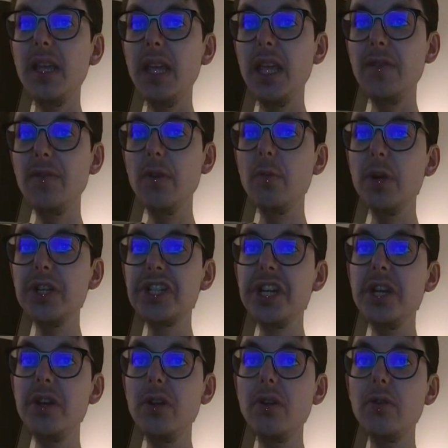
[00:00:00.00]
Even when
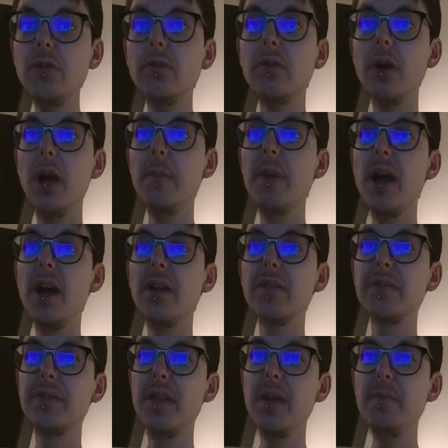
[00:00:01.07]
she knew
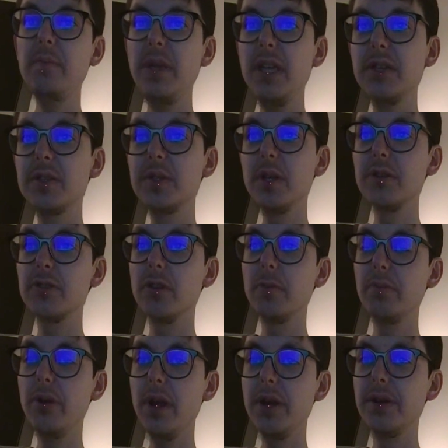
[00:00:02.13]
about them being sexual
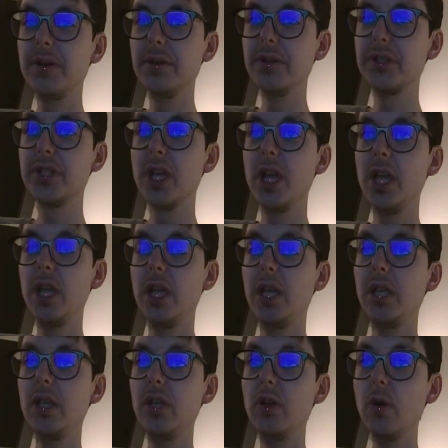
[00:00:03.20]
predators,
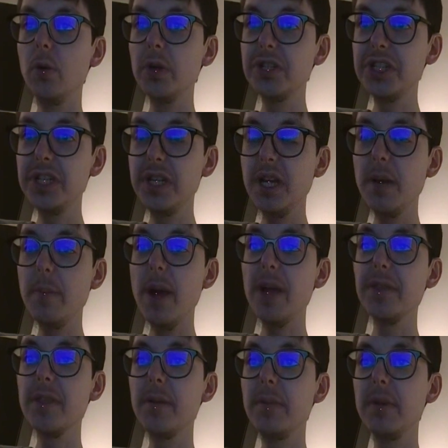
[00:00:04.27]
you know what she did
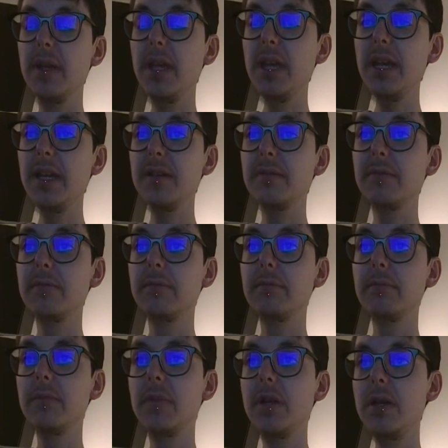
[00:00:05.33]
about them? Edit?
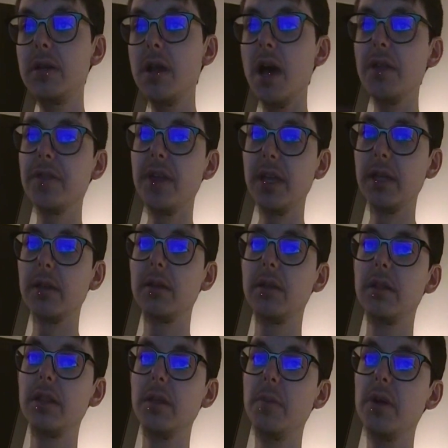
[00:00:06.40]
Nothing.
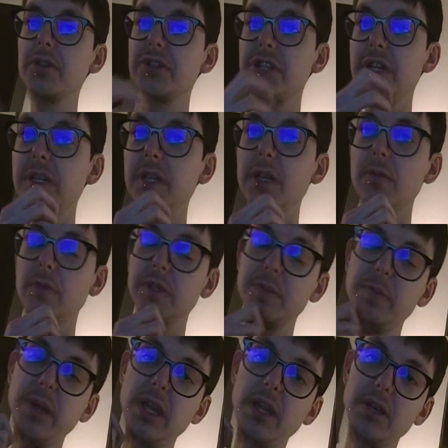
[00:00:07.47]
The most she did was
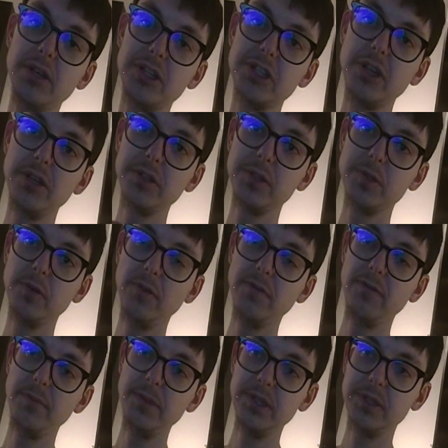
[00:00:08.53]
ban Sean Sorn
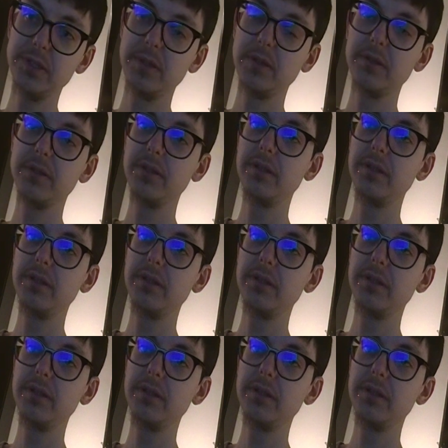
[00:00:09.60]
from his